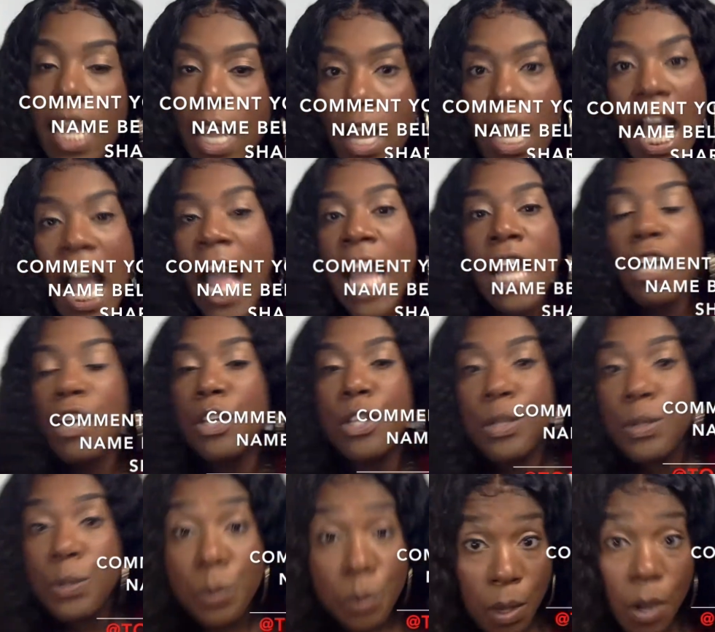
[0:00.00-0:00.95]

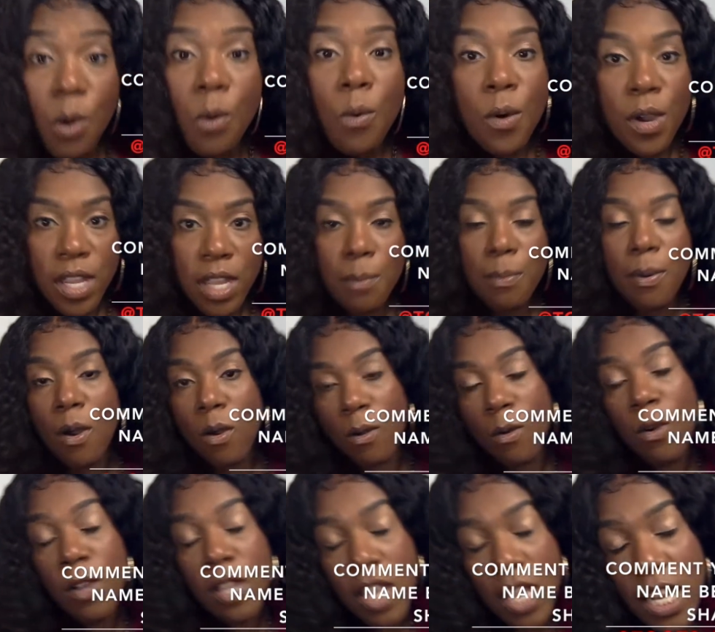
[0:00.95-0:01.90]
haiku
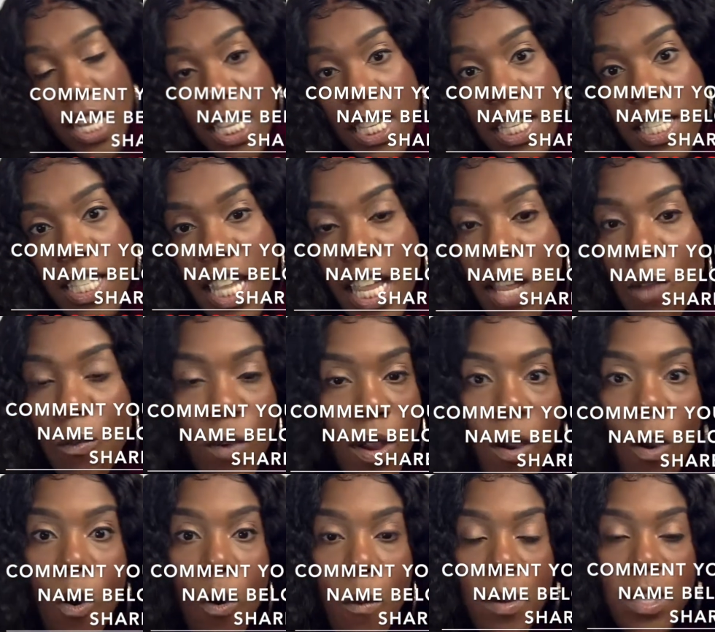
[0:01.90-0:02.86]
on your listing with
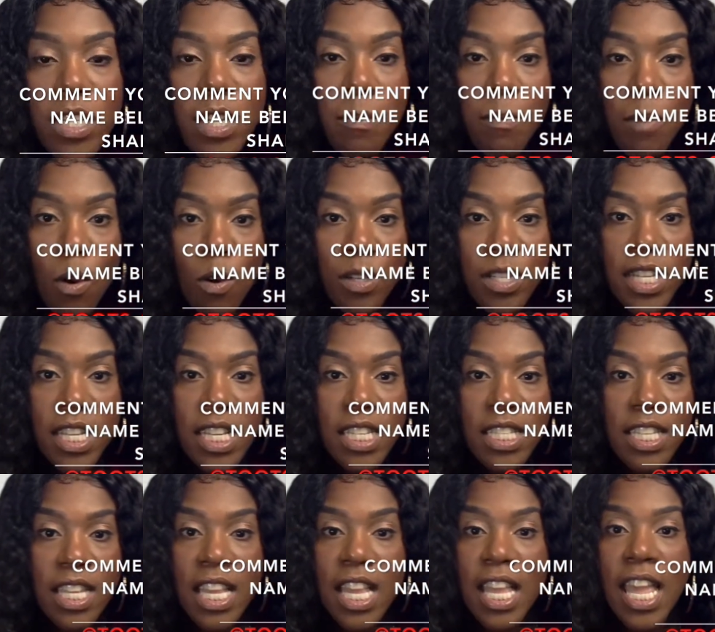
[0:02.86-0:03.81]
a whole bunch of
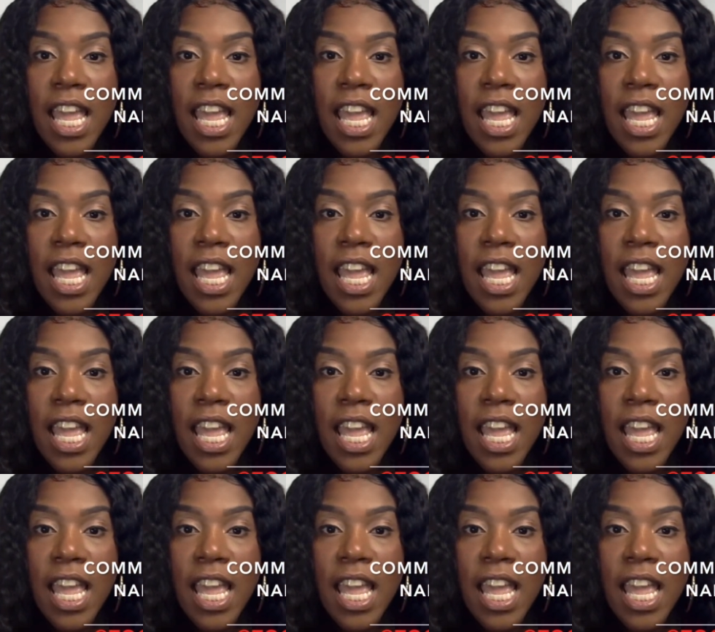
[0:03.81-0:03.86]
emojis.